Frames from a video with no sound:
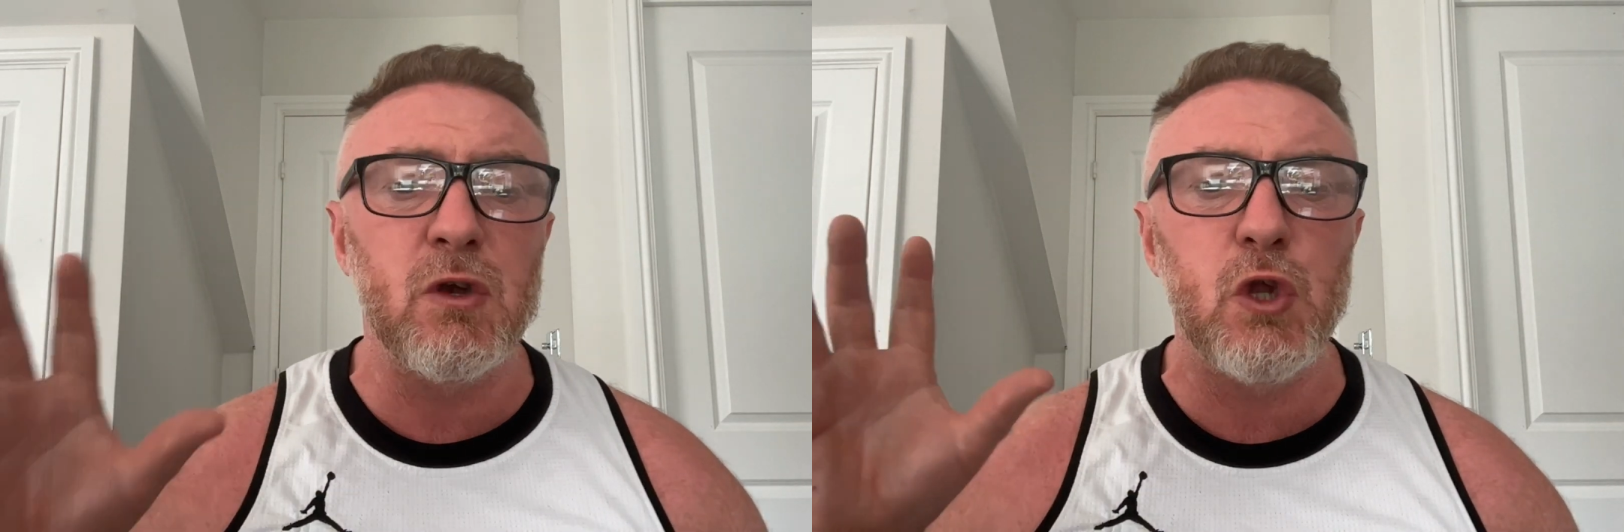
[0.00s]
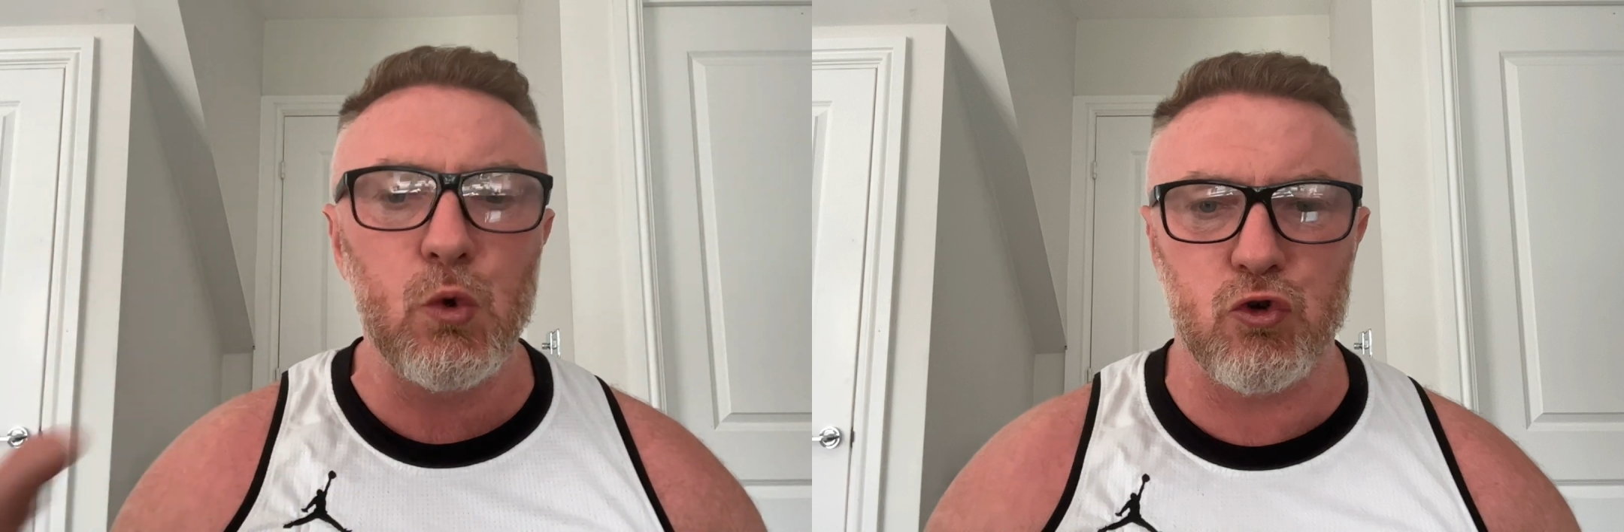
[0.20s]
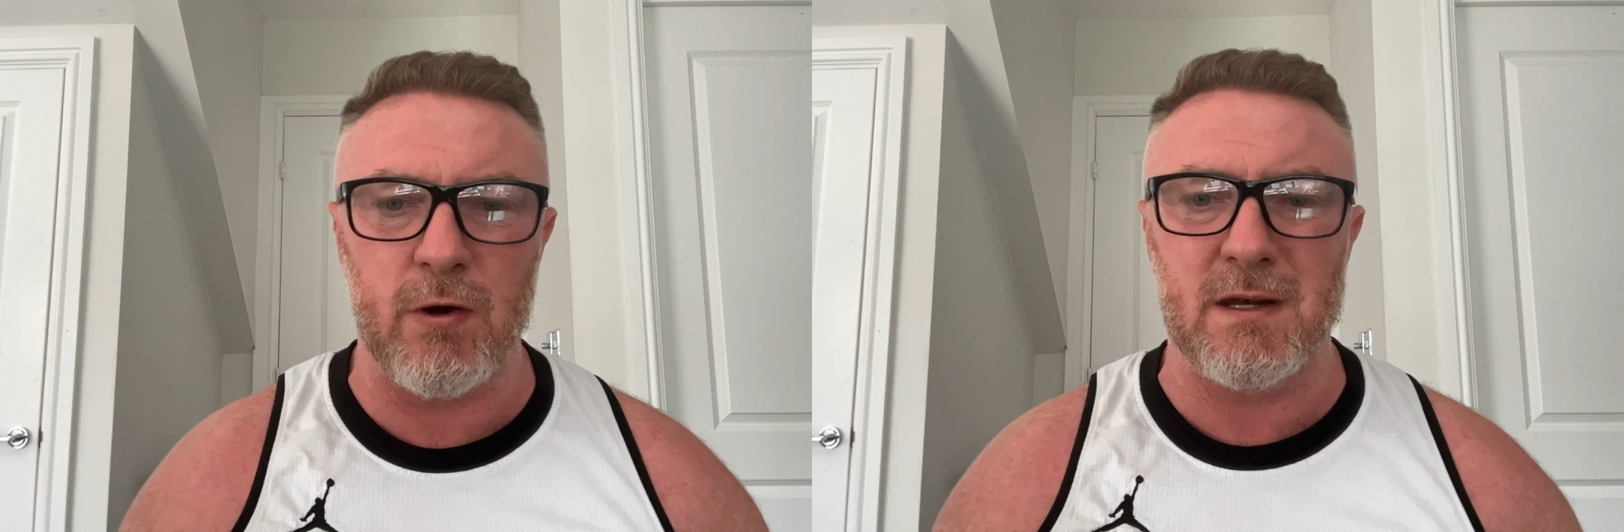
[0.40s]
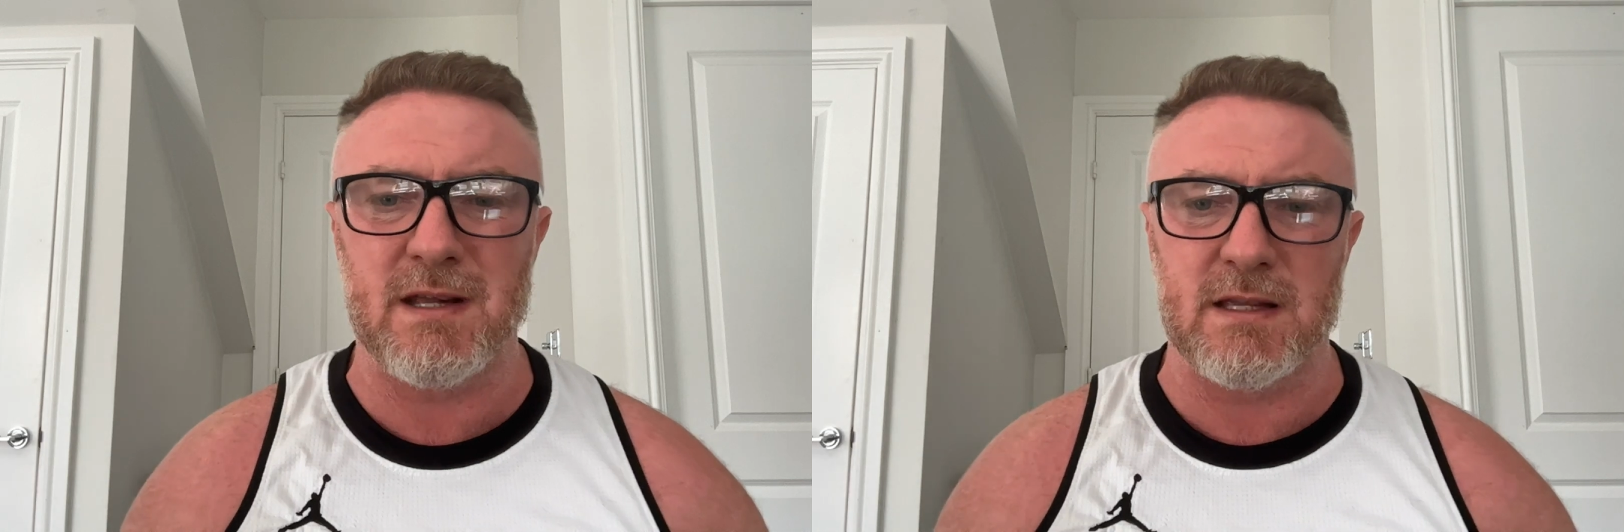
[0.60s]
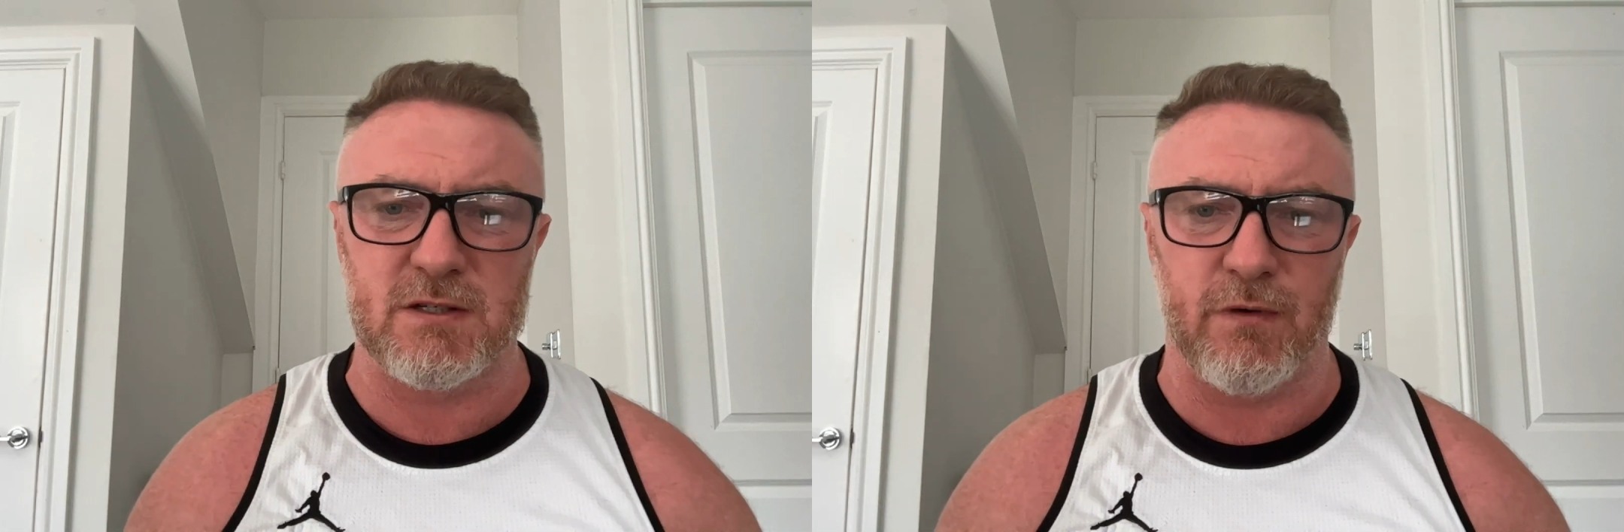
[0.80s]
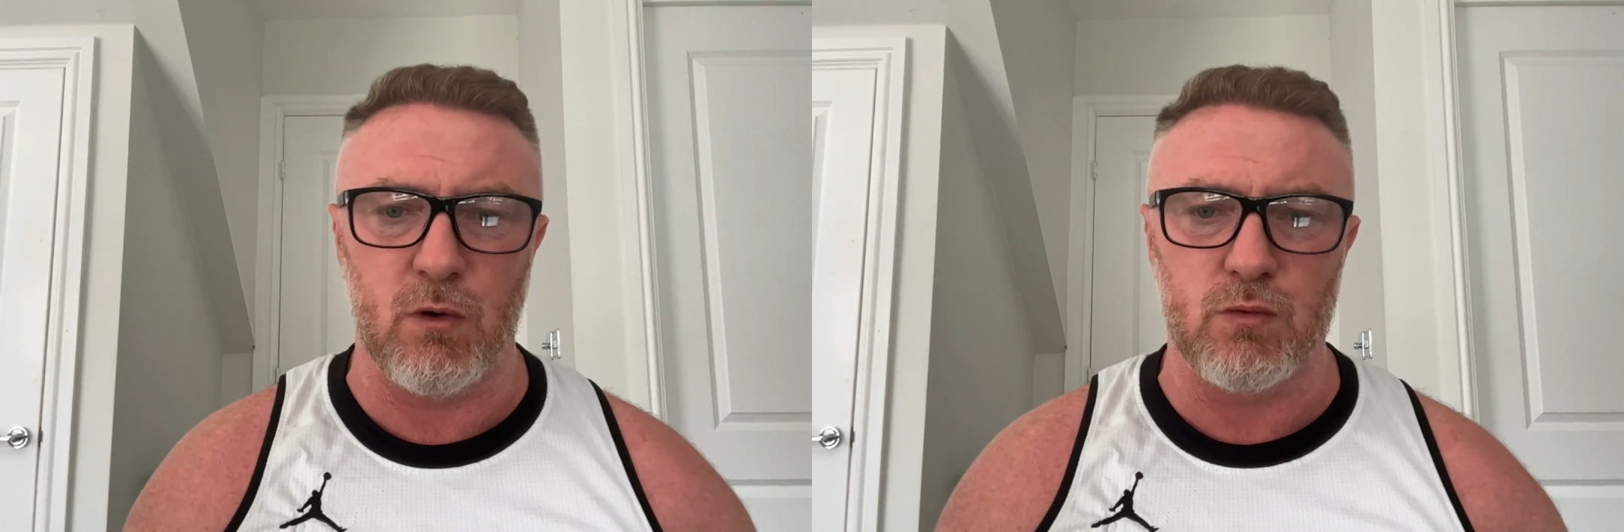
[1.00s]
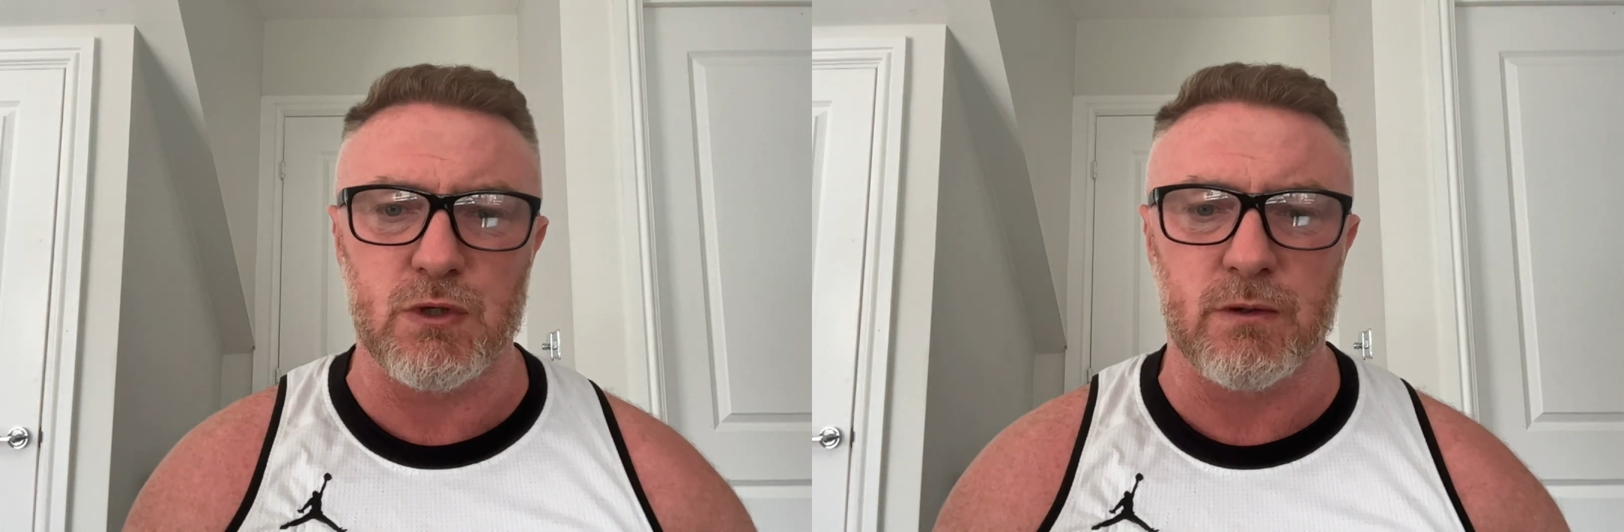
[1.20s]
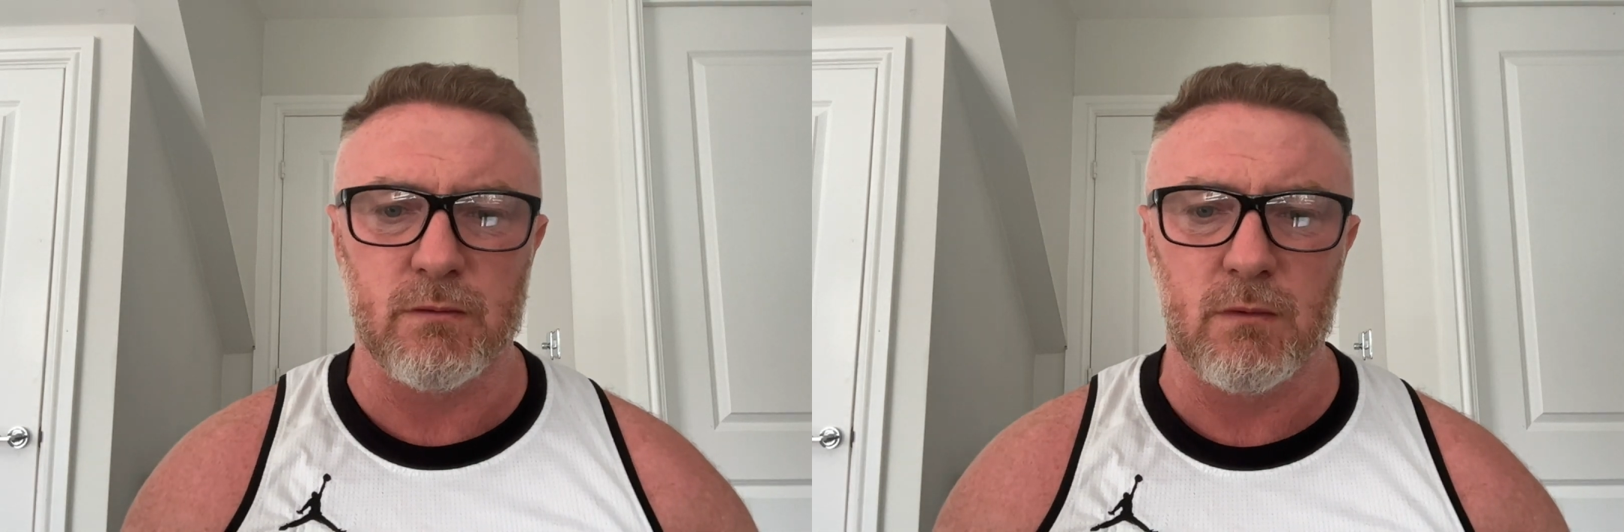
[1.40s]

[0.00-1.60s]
nutrient dense foods